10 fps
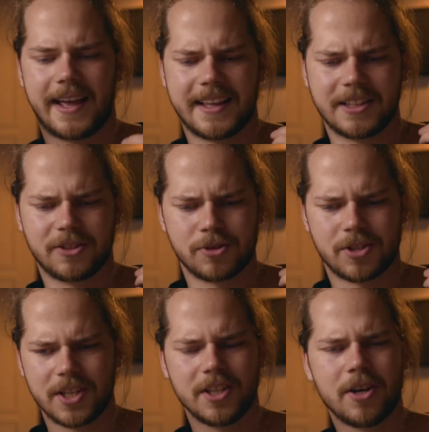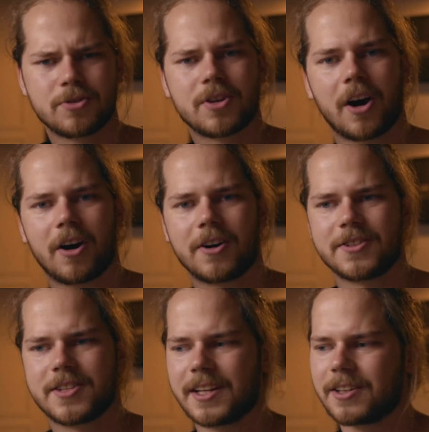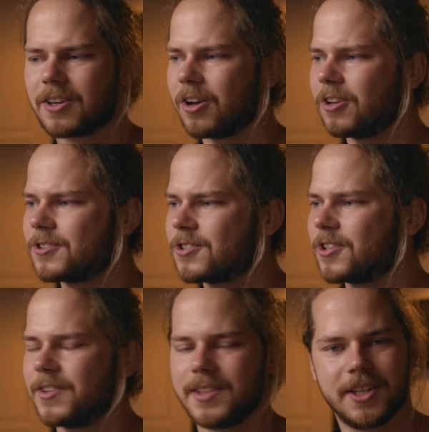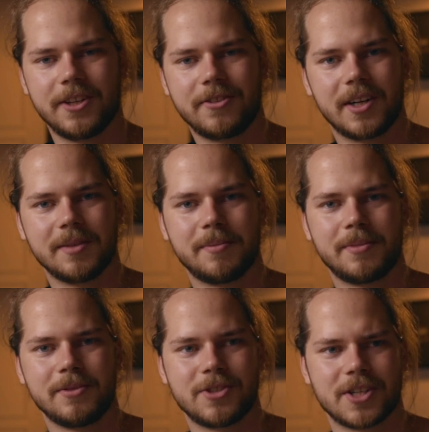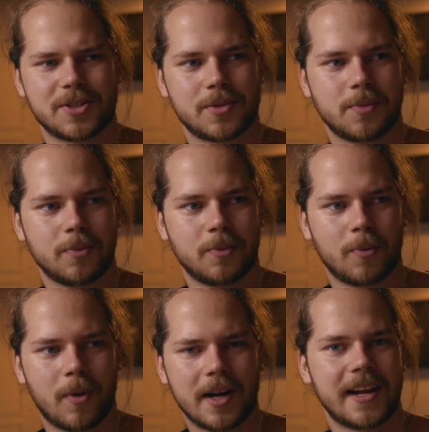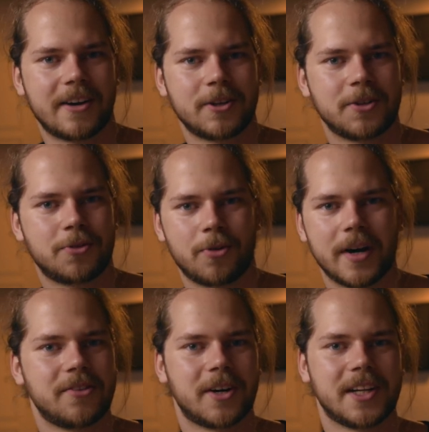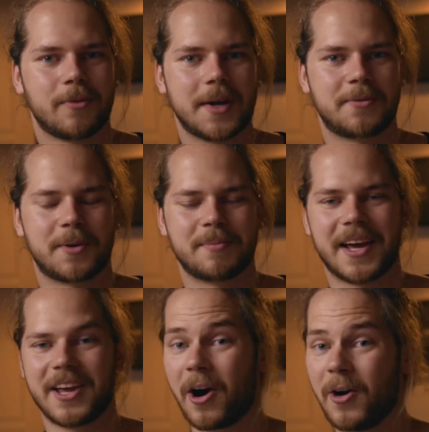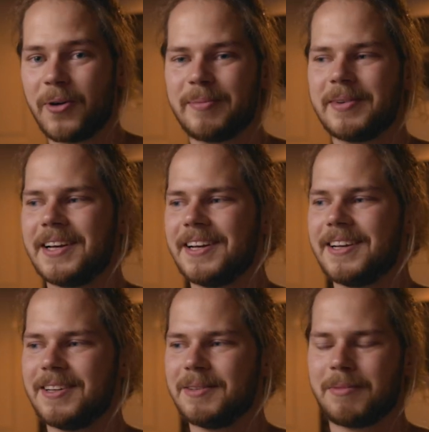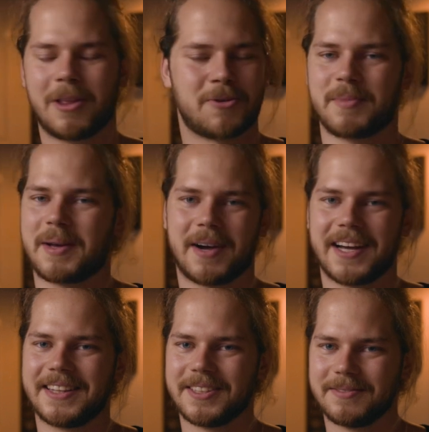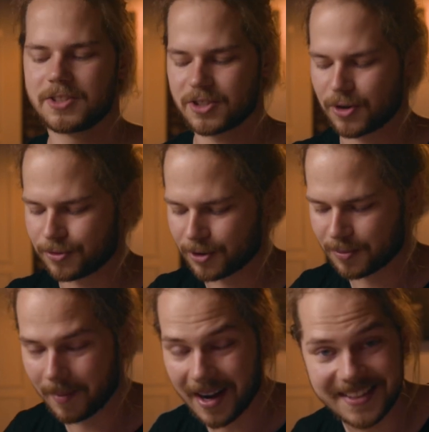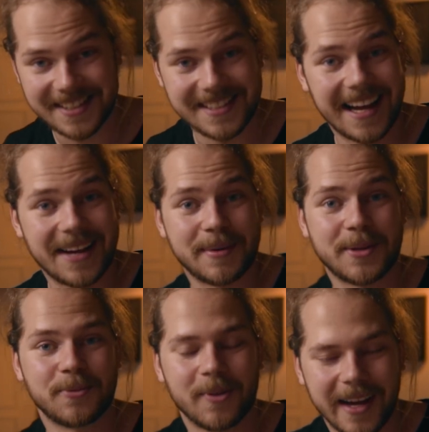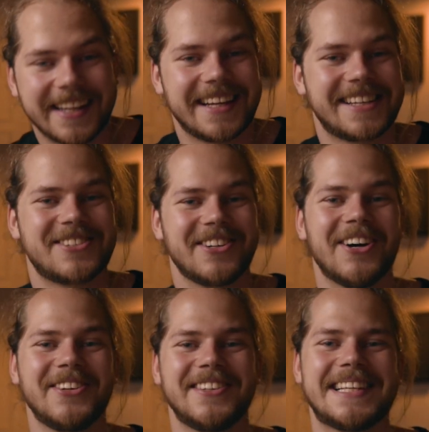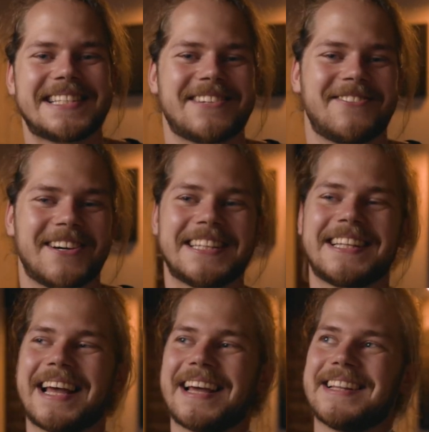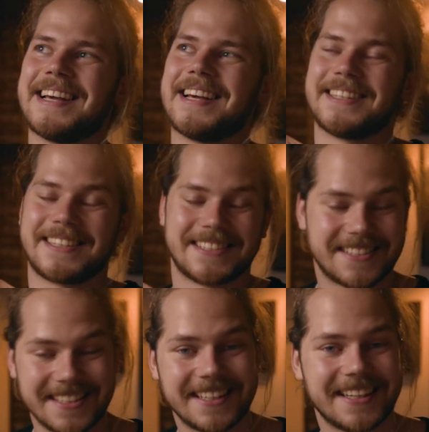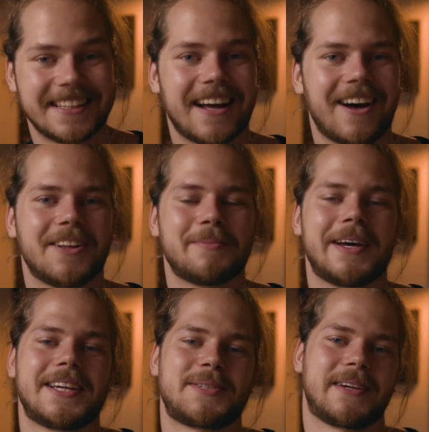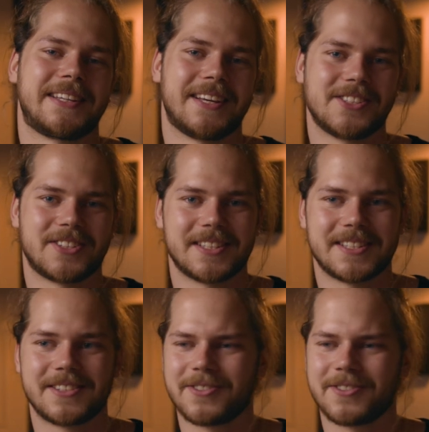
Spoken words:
And to see those cars and culture in Europe just 1 hour train ride away from my home blows my mind. So for months I've been waiting to go to this event, and it exceeded all my expectations.